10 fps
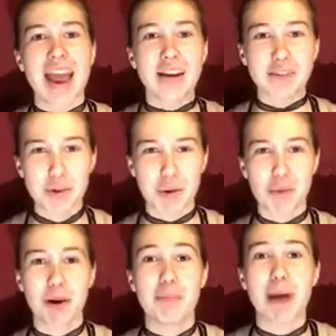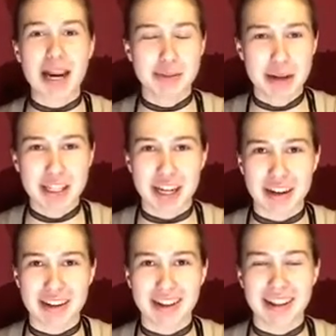Hey everyone, welcome back to my
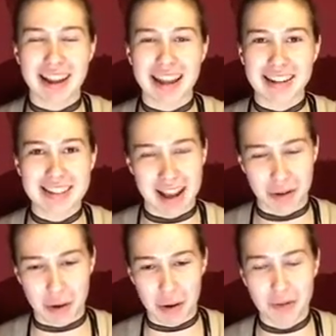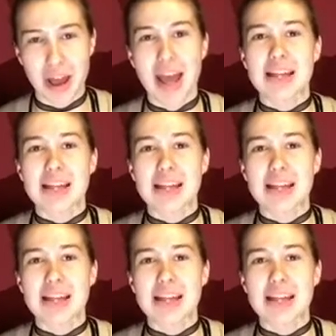channel, Anna's Alcove.